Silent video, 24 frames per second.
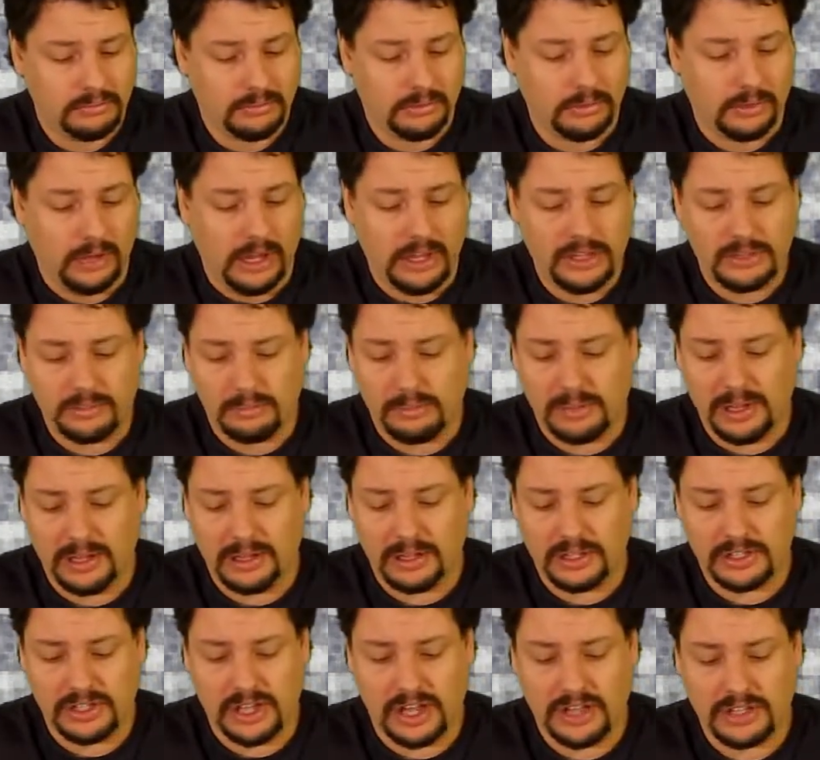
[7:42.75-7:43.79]
nice and big, the
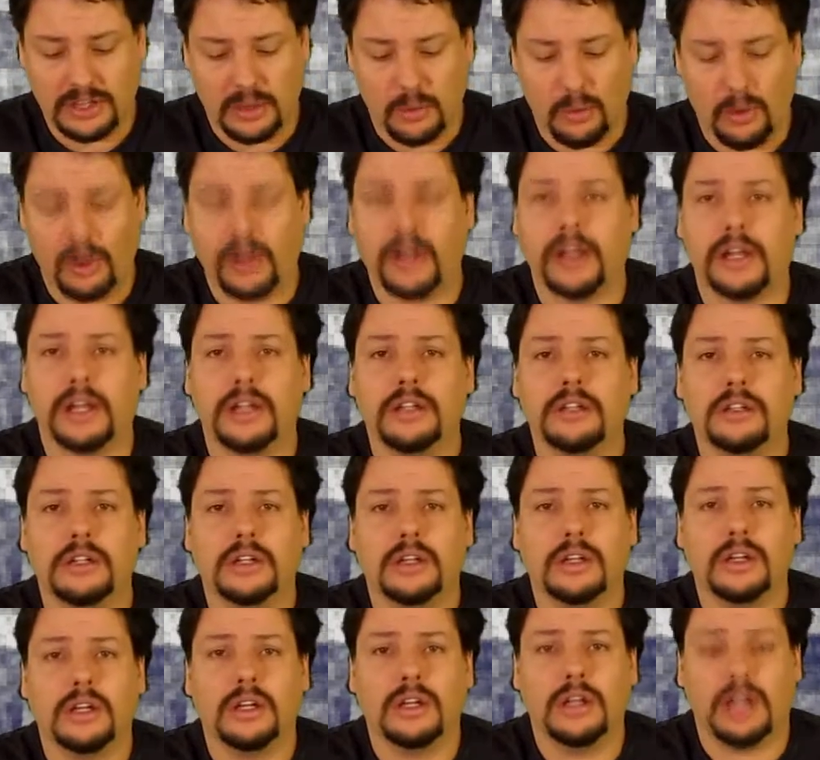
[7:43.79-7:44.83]
size I wanted it,
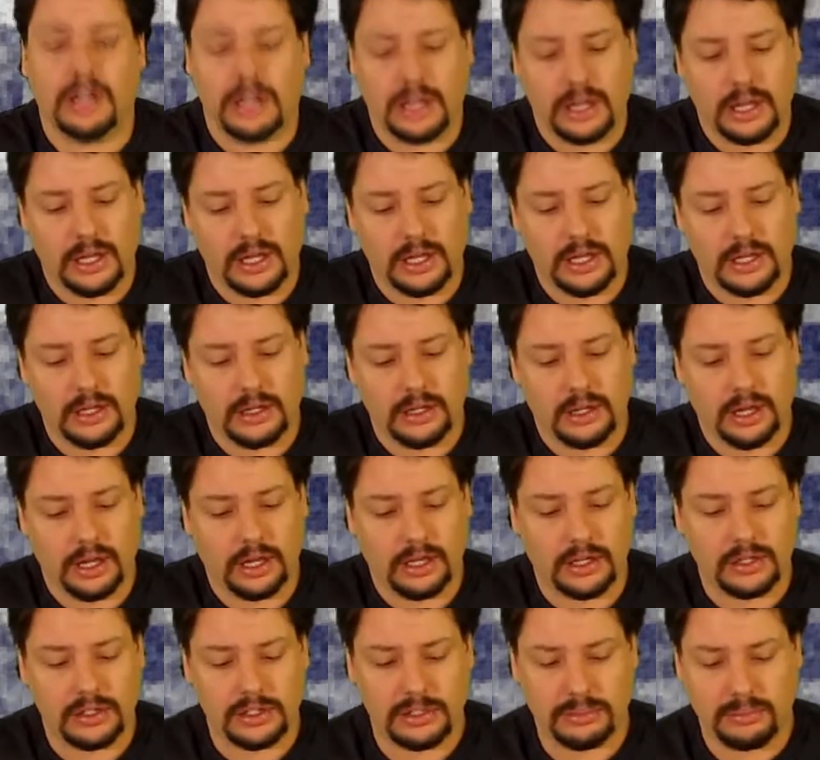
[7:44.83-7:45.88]
and I
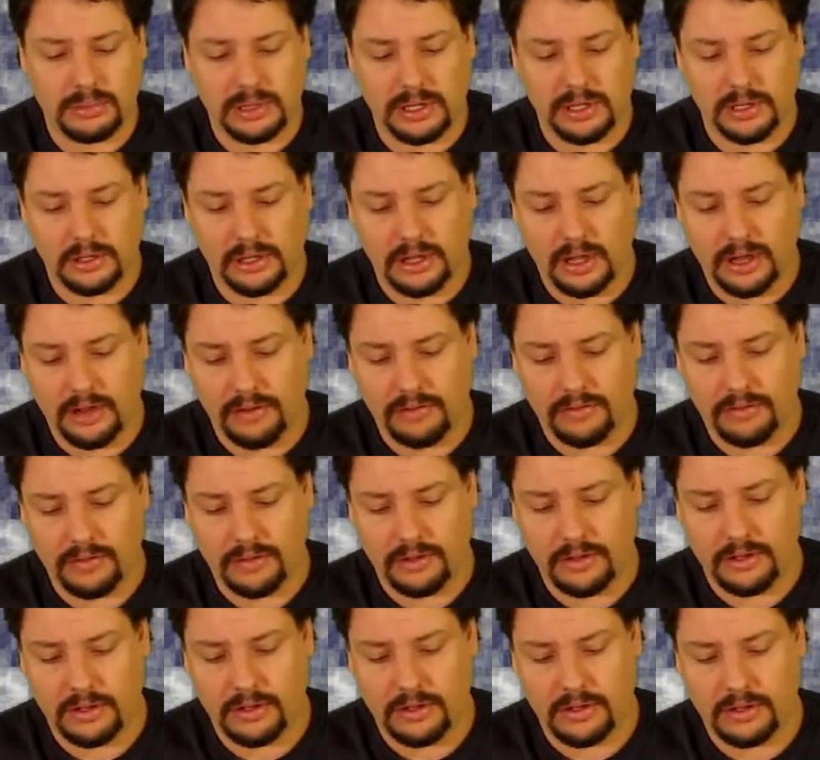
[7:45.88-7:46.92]
can just peel off
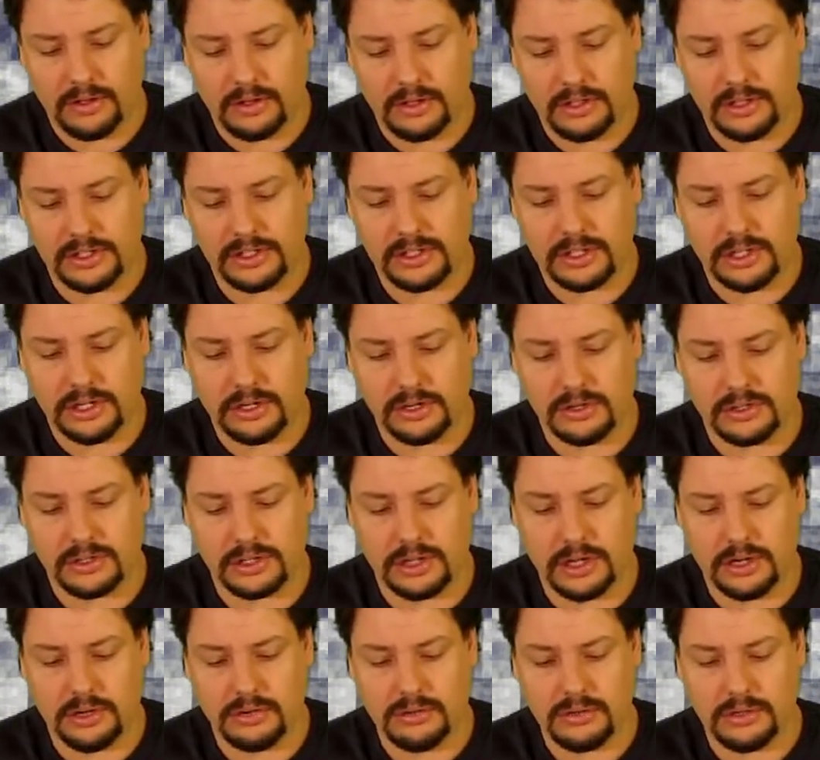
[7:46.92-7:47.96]
these stickers
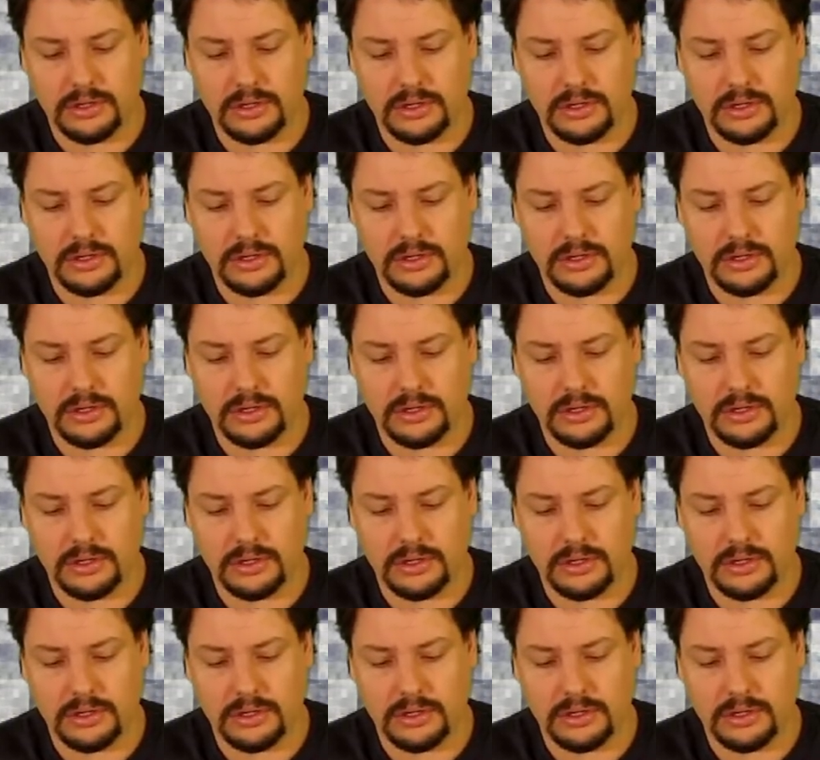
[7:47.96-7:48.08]
now.